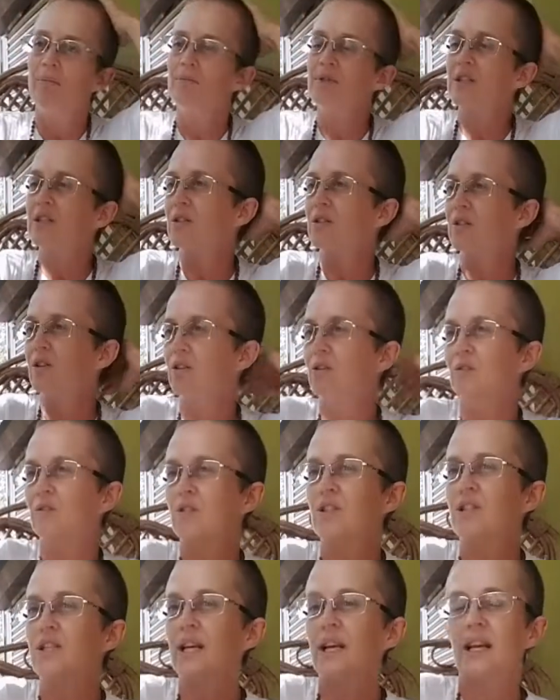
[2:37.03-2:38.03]
So
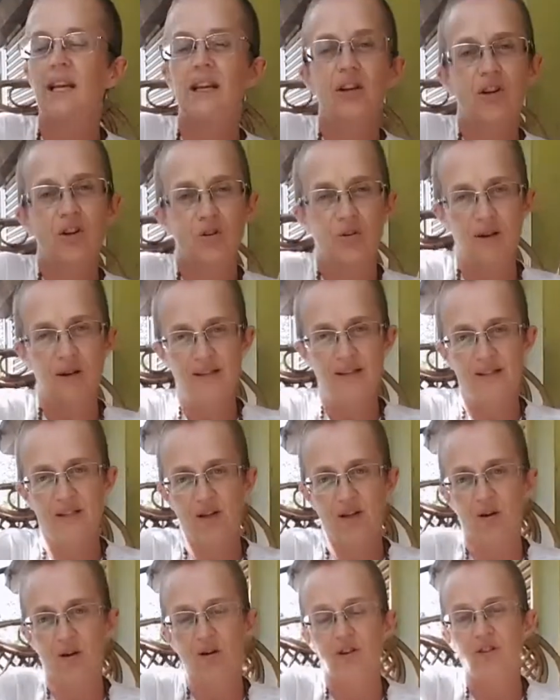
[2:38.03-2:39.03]
to increase
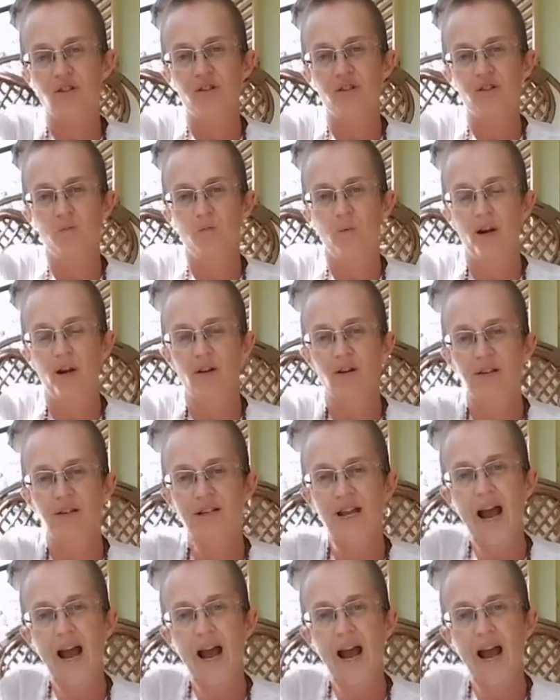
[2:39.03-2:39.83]
conscious awareness,